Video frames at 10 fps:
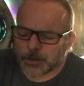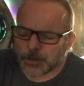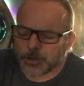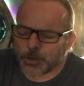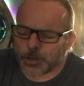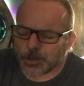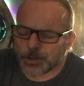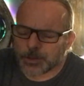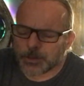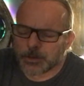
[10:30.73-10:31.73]

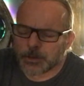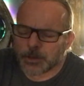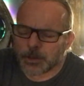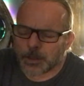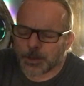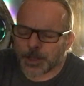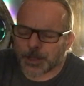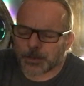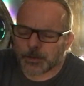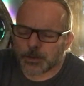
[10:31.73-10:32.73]
tools
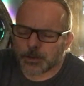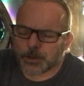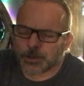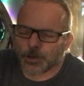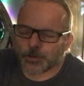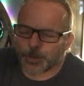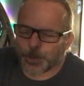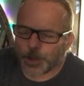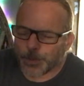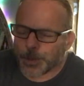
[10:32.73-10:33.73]
that served a
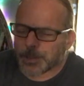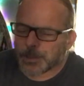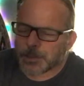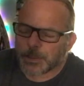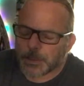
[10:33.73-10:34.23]
purpose,